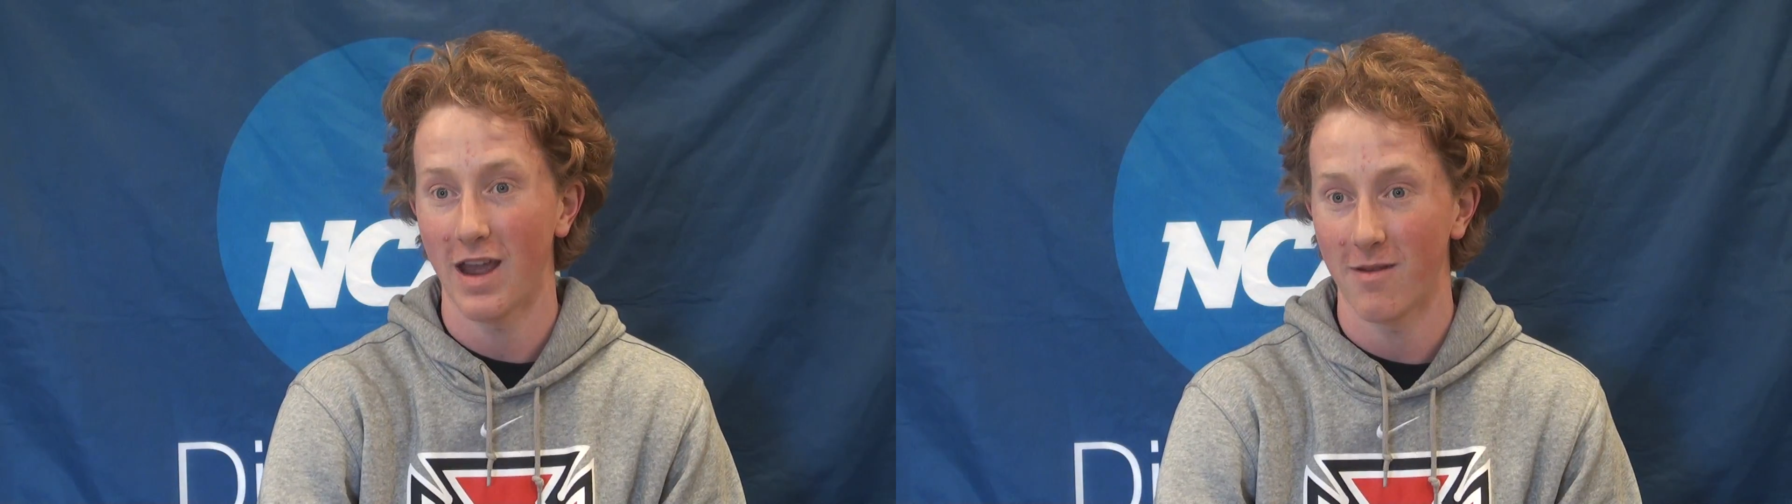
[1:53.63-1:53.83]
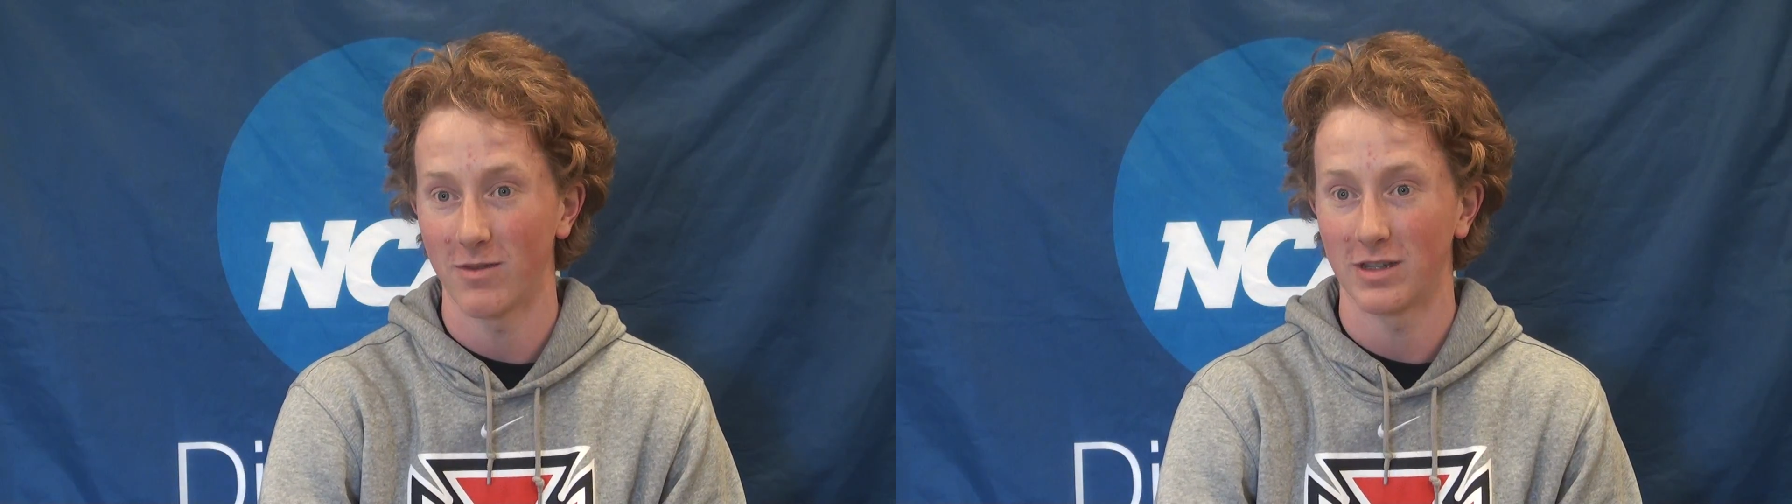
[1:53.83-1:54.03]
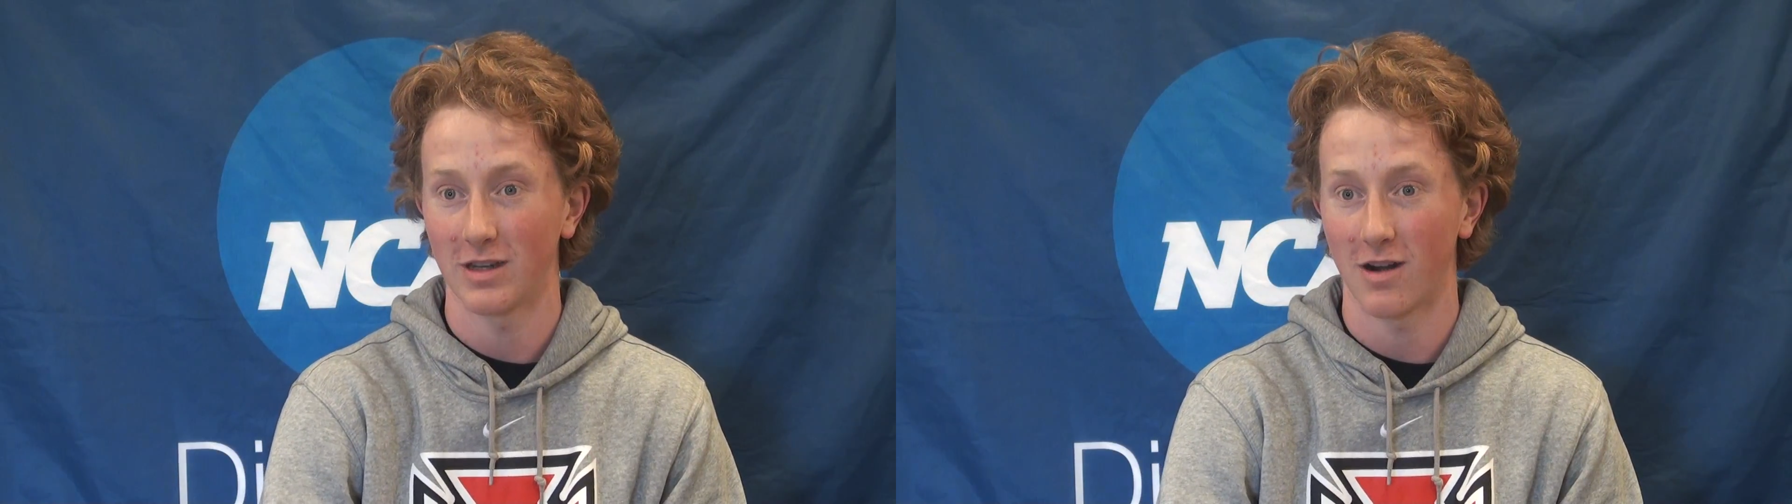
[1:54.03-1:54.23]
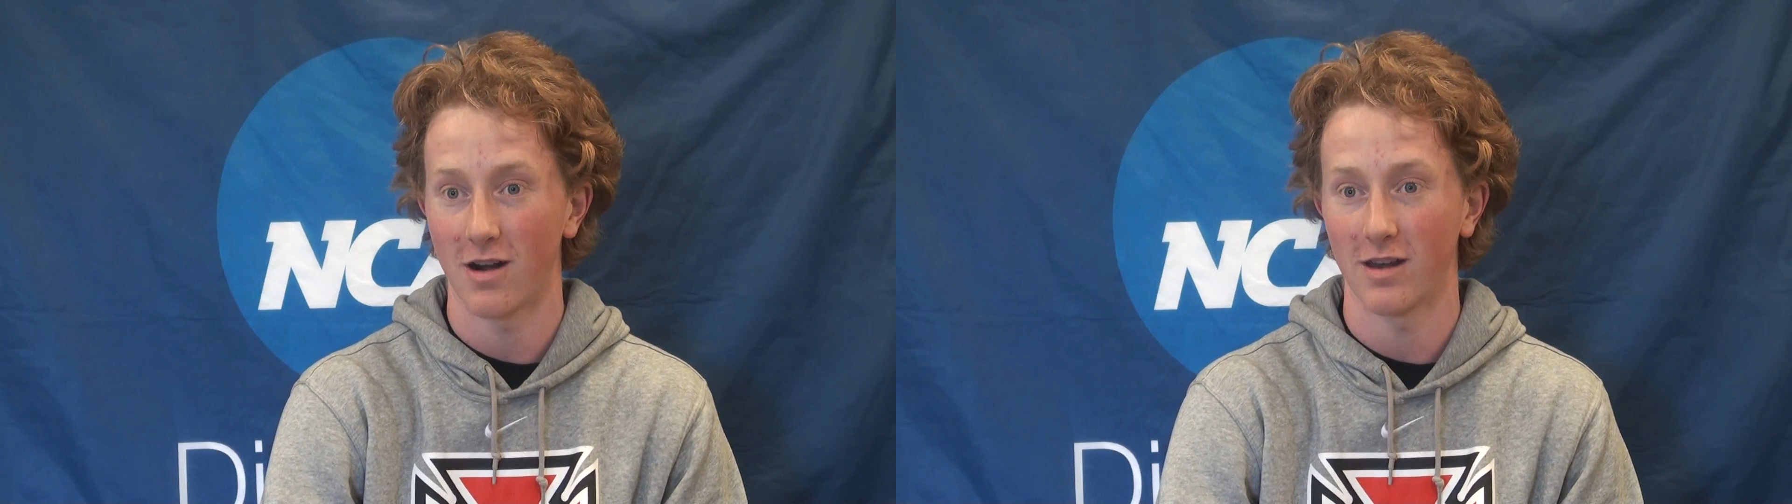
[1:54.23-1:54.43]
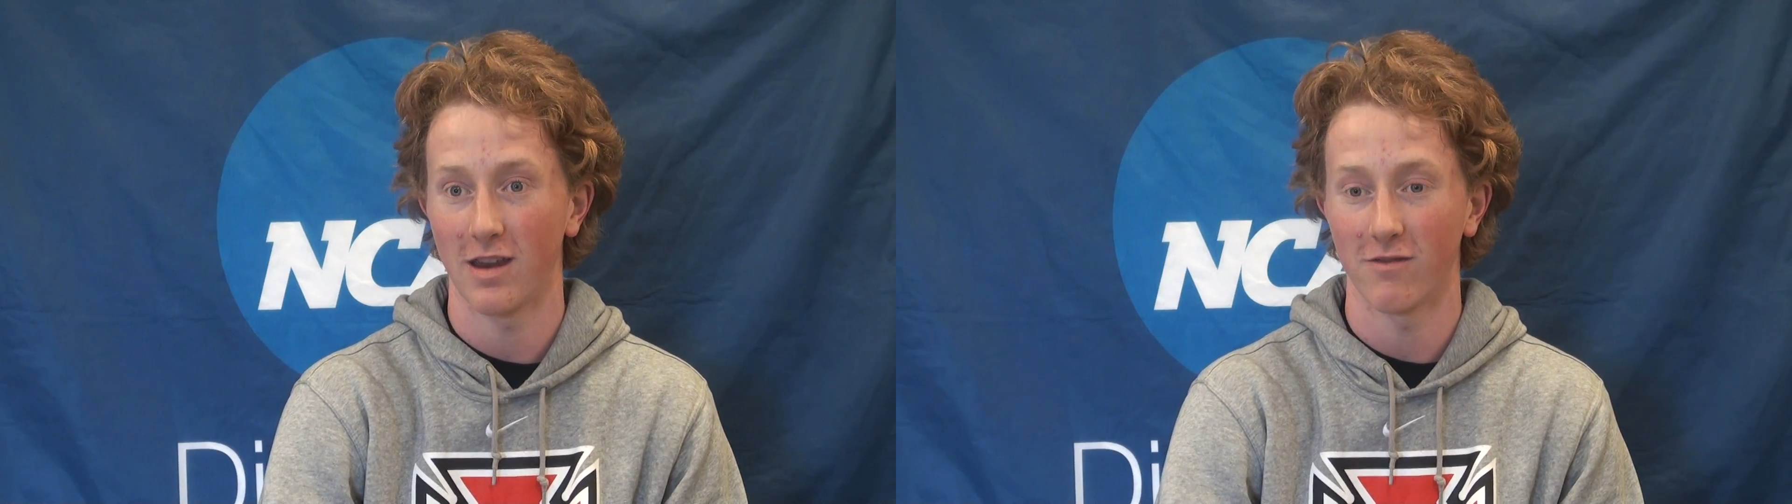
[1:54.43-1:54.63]
game this year
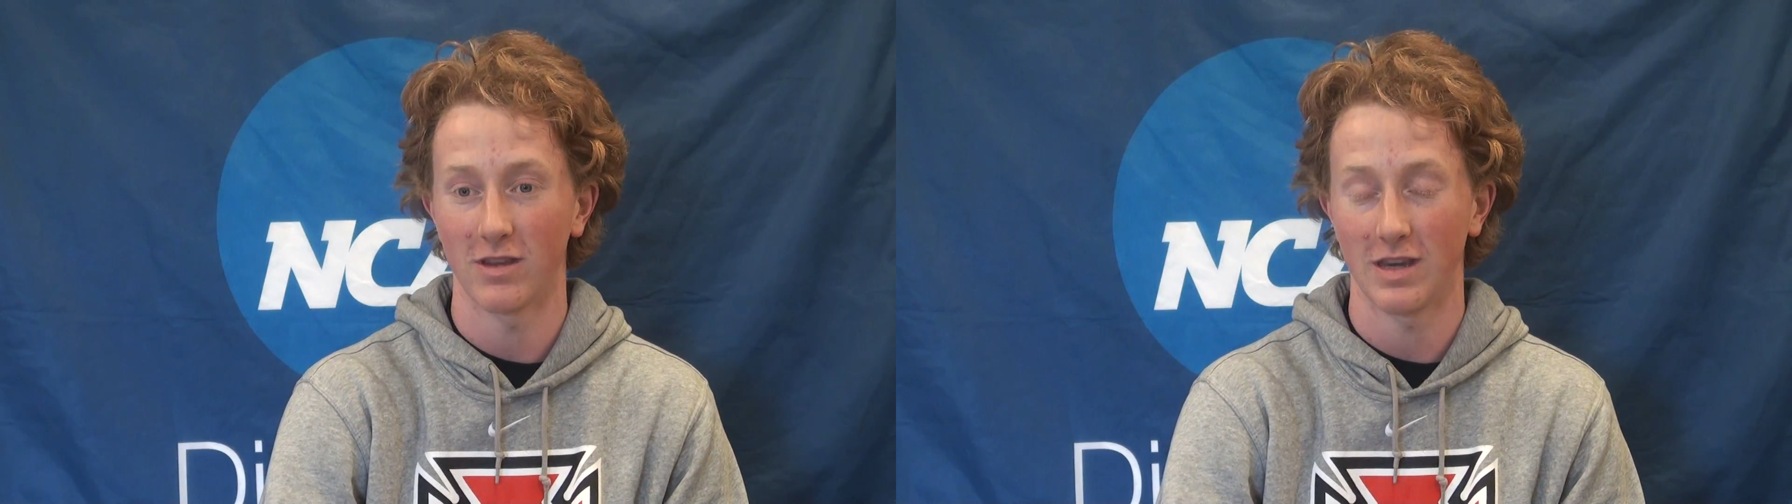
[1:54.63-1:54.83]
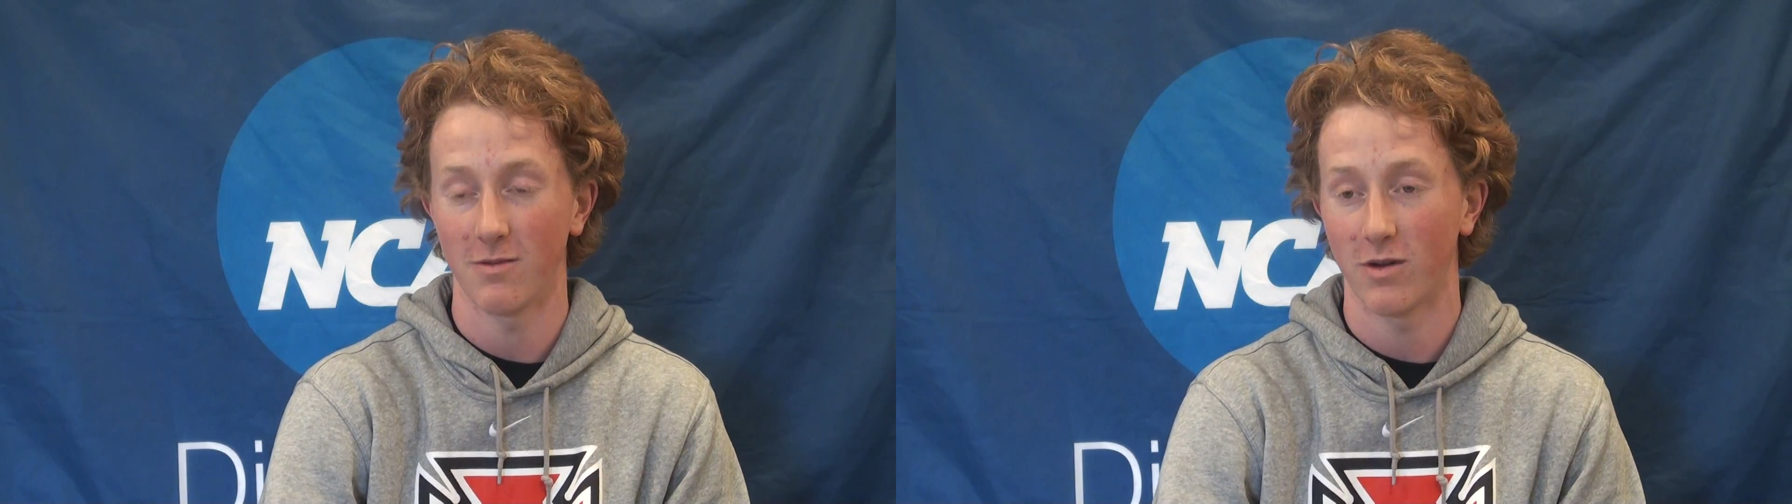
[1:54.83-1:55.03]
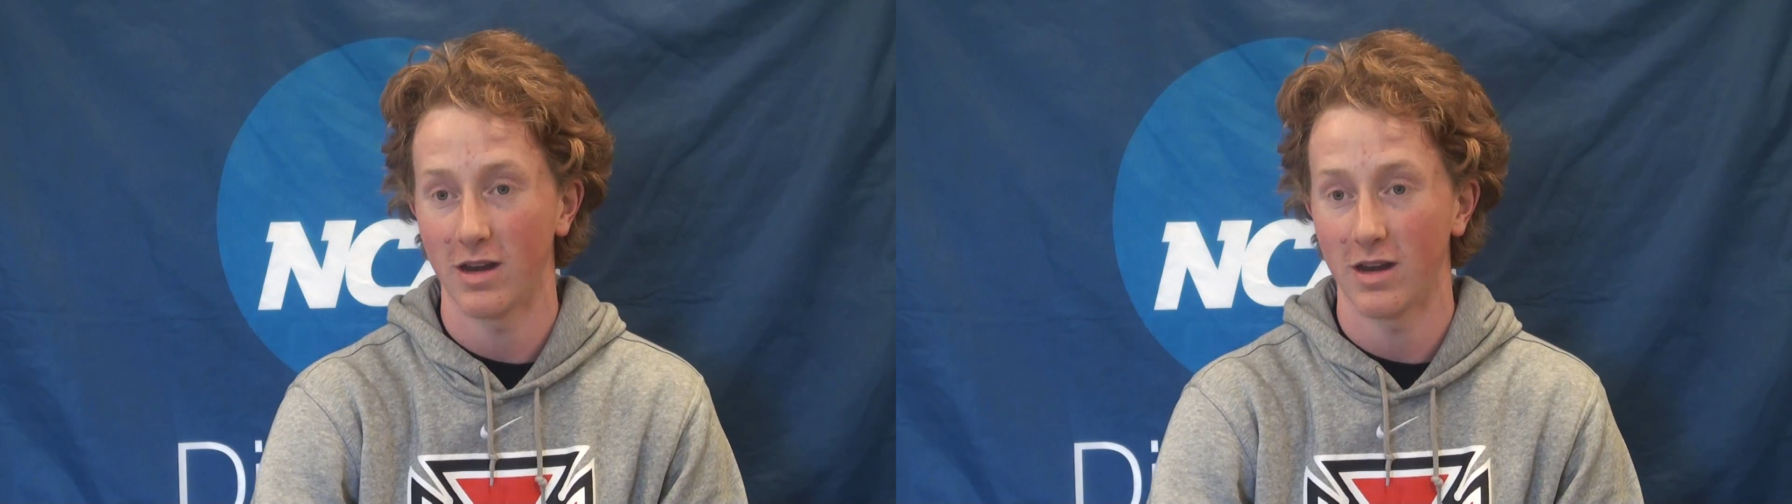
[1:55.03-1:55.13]
and give the team what